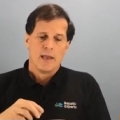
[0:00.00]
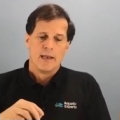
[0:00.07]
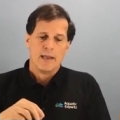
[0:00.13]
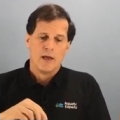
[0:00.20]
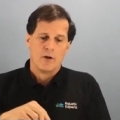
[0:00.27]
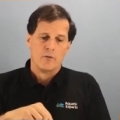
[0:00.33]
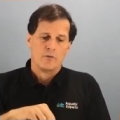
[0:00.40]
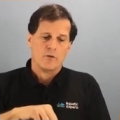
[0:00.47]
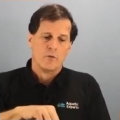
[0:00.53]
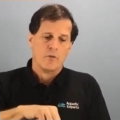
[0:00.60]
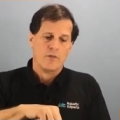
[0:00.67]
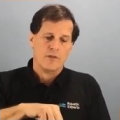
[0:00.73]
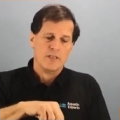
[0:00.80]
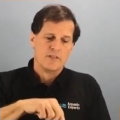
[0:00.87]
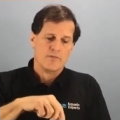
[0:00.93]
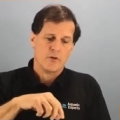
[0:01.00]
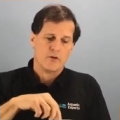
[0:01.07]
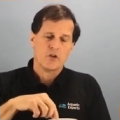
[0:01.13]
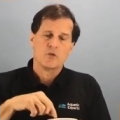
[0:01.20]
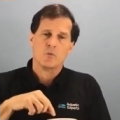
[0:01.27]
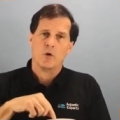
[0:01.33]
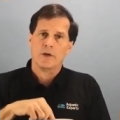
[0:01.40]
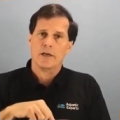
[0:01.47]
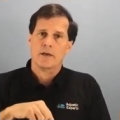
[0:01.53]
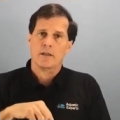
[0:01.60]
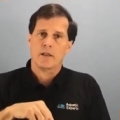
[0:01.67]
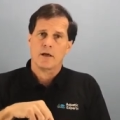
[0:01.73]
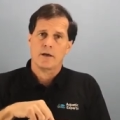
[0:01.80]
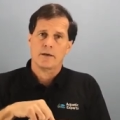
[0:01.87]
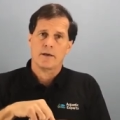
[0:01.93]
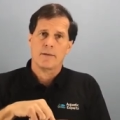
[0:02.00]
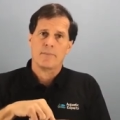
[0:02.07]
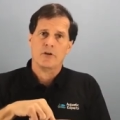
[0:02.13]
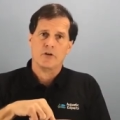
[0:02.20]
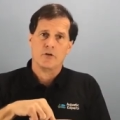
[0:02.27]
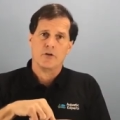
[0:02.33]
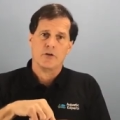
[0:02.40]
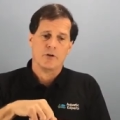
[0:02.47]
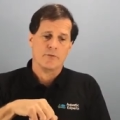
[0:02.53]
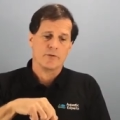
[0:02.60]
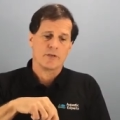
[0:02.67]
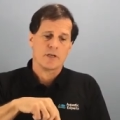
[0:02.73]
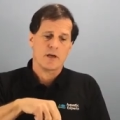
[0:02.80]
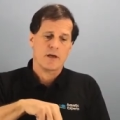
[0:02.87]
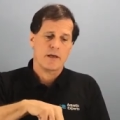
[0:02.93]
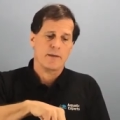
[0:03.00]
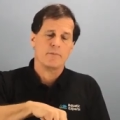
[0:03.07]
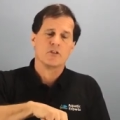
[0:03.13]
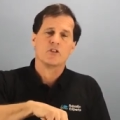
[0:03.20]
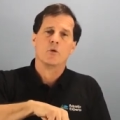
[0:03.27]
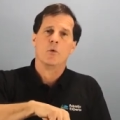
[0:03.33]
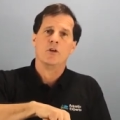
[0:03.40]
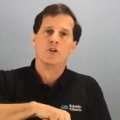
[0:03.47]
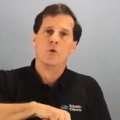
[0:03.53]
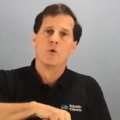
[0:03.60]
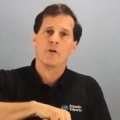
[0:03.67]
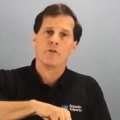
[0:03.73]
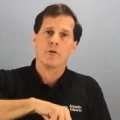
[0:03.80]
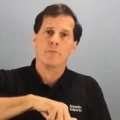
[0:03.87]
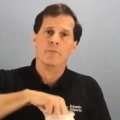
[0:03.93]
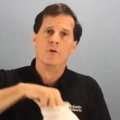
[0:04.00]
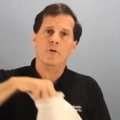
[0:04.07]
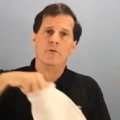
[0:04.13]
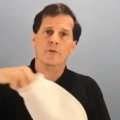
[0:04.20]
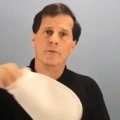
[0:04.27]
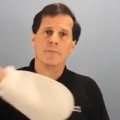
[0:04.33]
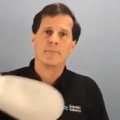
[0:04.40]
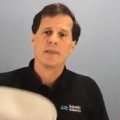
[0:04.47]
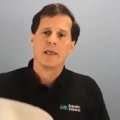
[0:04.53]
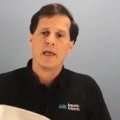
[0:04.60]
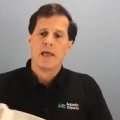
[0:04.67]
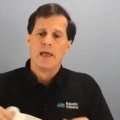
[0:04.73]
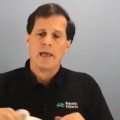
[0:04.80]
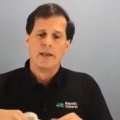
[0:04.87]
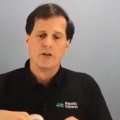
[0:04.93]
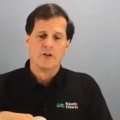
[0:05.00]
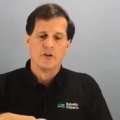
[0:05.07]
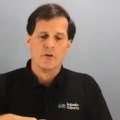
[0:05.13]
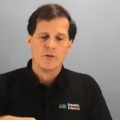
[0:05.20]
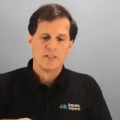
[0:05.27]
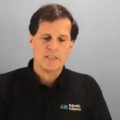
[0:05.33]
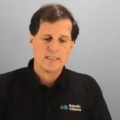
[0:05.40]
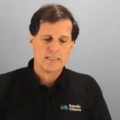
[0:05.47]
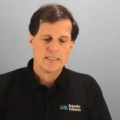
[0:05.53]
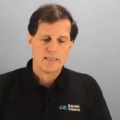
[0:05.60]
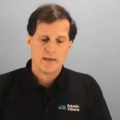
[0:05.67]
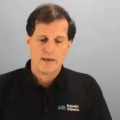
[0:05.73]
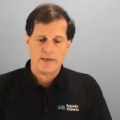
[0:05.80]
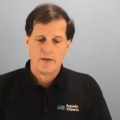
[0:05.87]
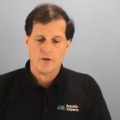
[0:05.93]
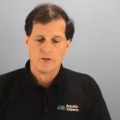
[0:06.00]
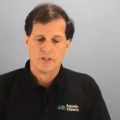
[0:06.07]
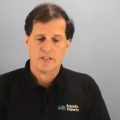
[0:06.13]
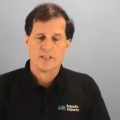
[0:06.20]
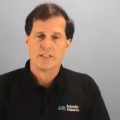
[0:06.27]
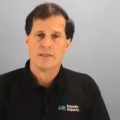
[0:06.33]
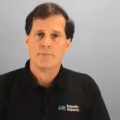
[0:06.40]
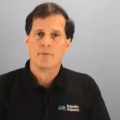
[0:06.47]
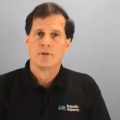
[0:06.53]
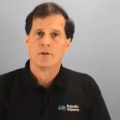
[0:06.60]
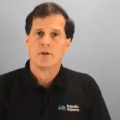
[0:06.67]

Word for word: Now, these filters will get clogged up and dirty over time, so we do want to remove them. And you'll notice inside here's a simple